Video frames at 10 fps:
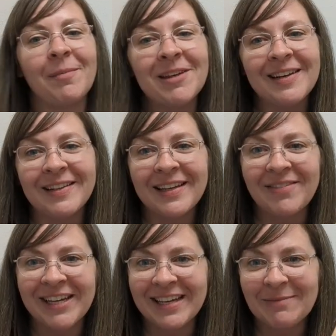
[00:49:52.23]
I'm going to leave
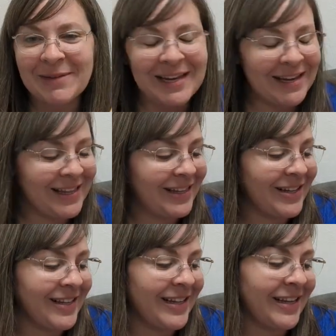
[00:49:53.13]
it and make it
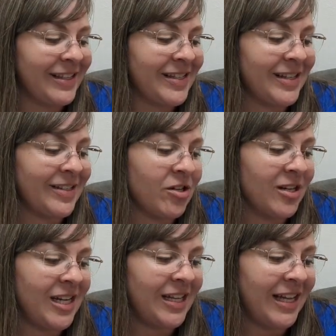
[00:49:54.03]
look like it's a
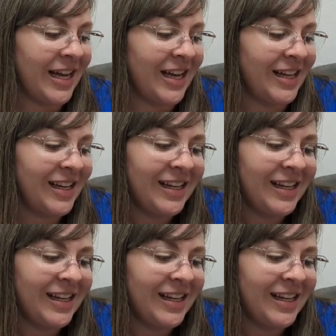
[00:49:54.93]
turkey leg